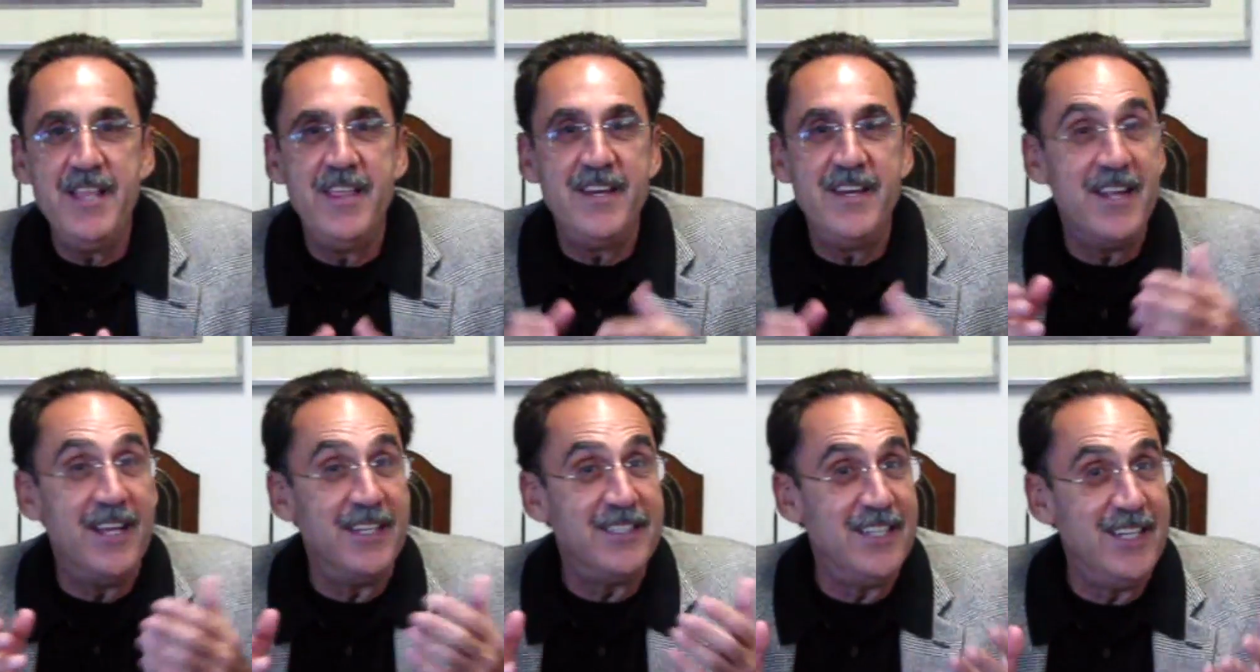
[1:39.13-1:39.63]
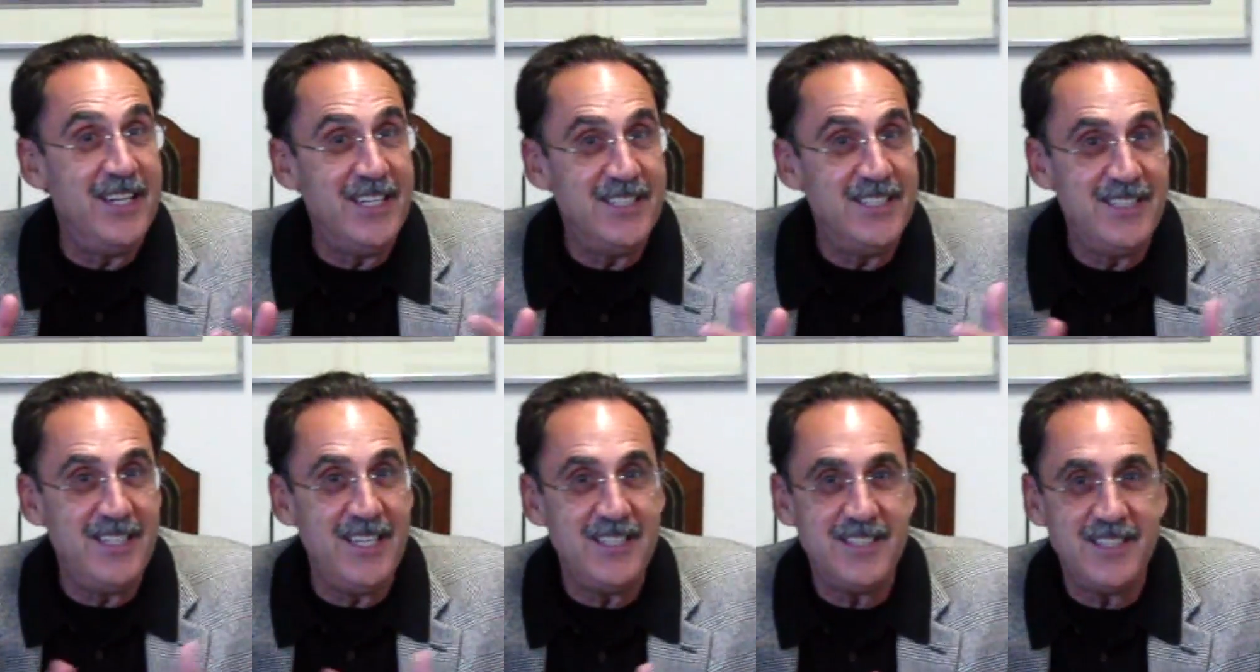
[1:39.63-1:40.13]
that doesn't
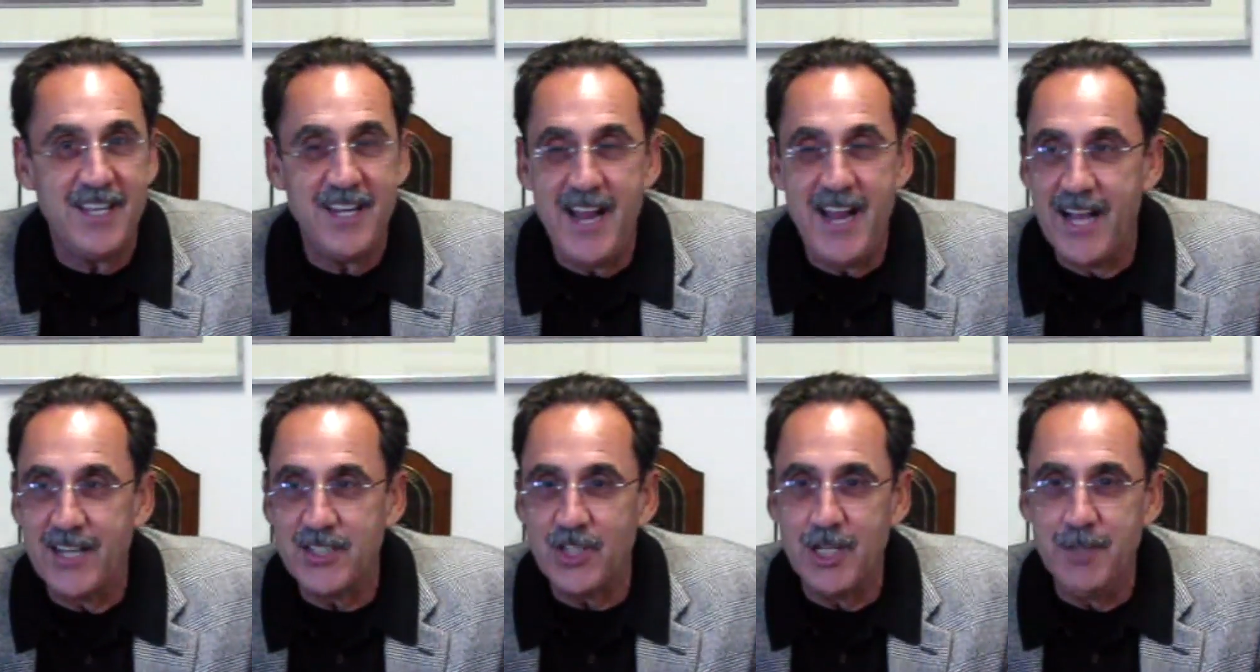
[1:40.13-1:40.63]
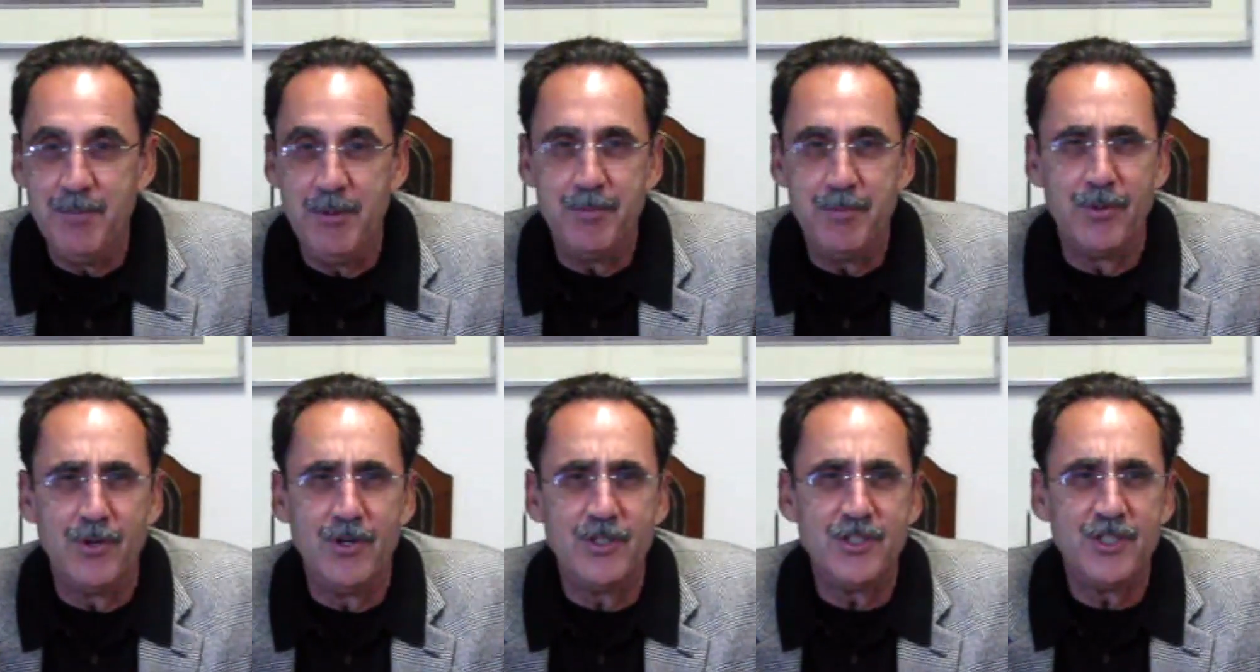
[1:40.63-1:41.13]
exist can actually be
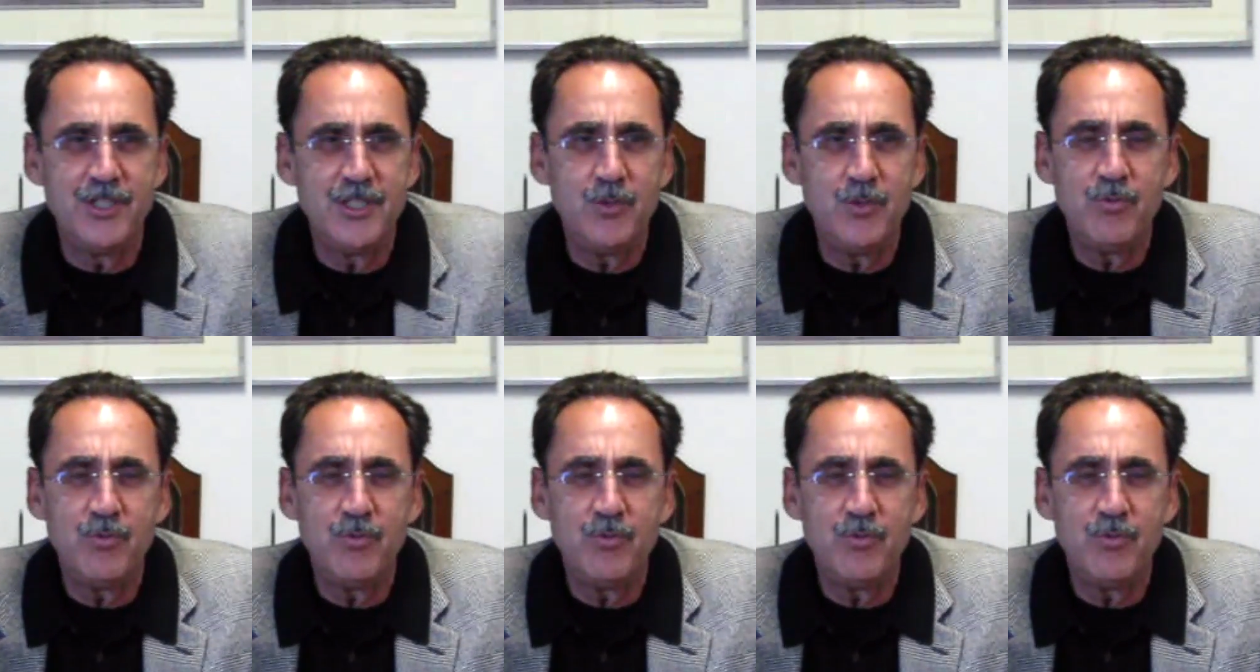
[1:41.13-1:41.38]
purchased,